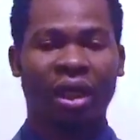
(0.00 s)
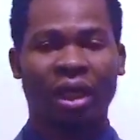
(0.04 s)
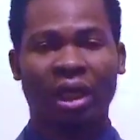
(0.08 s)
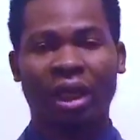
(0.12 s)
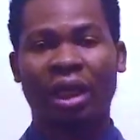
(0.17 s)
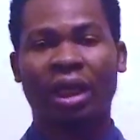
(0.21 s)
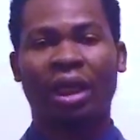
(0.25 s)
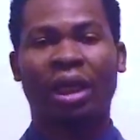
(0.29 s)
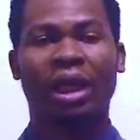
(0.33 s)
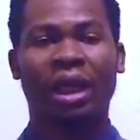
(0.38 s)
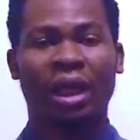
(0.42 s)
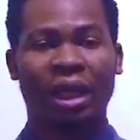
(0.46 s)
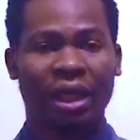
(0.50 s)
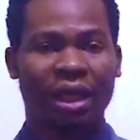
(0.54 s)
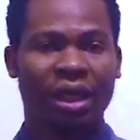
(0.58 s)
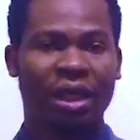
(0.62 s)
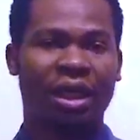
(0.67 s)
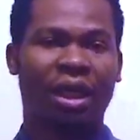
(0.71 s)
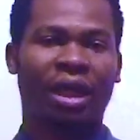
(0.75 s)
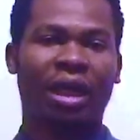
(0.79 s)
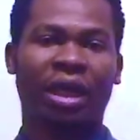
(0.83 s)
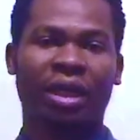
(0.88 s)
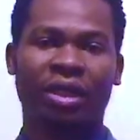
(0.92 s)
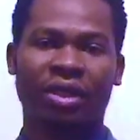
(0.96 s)
in
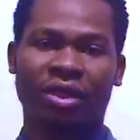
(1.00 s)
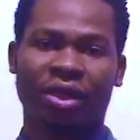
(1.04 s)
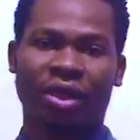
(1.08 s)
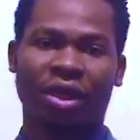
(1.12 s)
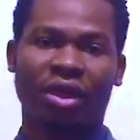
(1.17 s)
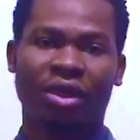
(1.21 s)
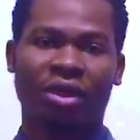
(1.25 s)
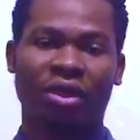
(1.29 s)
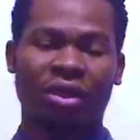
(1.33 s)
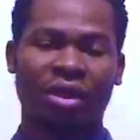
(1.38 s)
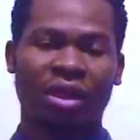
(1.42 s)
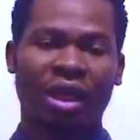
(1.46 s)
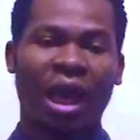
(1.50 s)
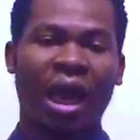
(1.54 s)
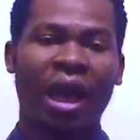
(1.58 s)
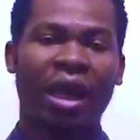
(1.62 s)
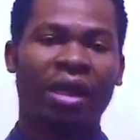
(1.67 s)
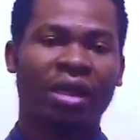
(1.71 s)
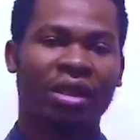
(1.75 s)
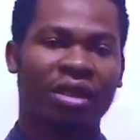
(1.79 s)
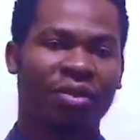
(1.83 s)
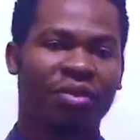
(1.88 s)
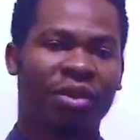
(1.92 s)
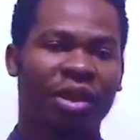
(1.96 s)
the Nigerian society,